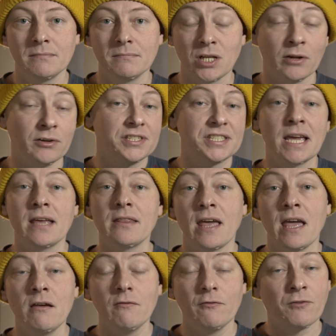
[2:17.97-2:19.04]
To understand
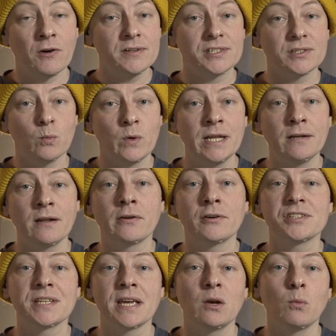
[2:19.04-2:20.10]
that, first, we need to
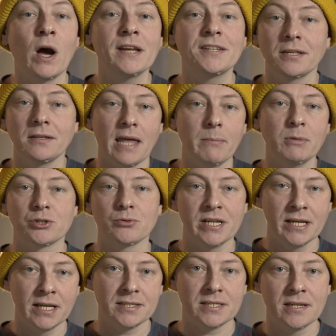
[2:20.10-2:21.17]
understand why telemetry
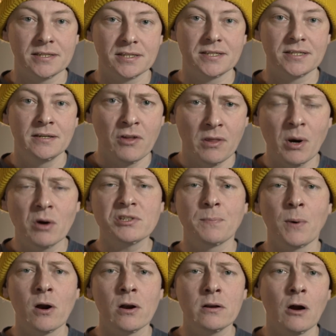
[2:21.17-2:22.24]
exists. For the most
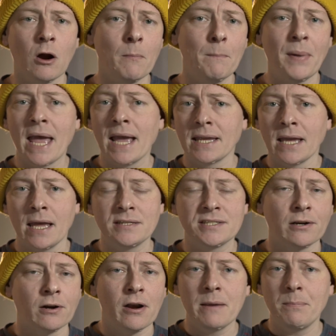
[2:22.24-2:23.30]
part, our backends
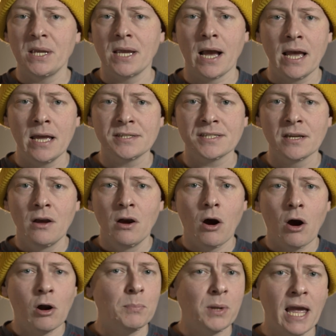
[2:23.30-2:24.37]
and our APIs
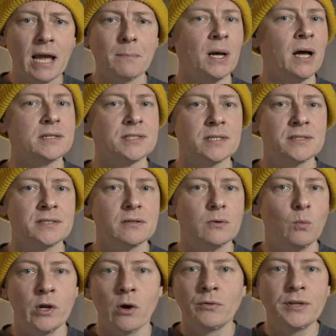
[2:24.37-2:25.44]
are black boxes.
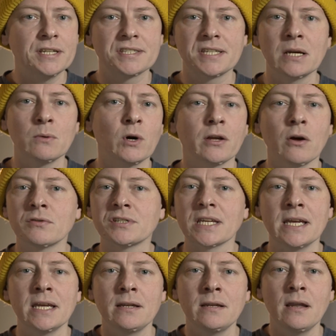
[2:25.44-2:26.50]
We only see what goes
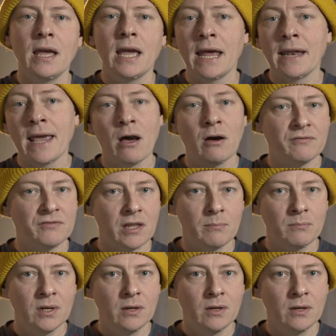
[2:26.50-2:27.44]
in and out of them.